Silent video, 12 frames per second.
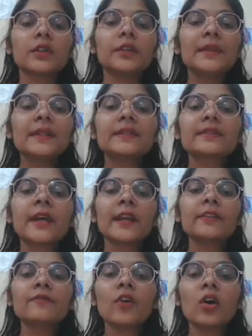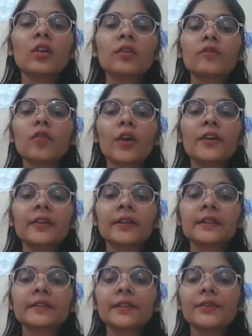It means that for what
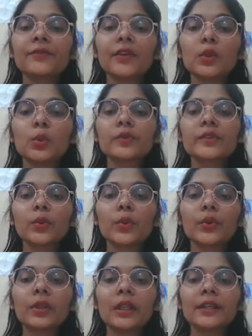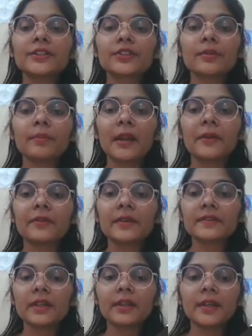reason we use a correlation
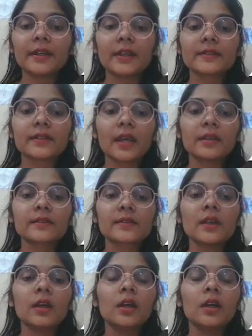matrix in a data science.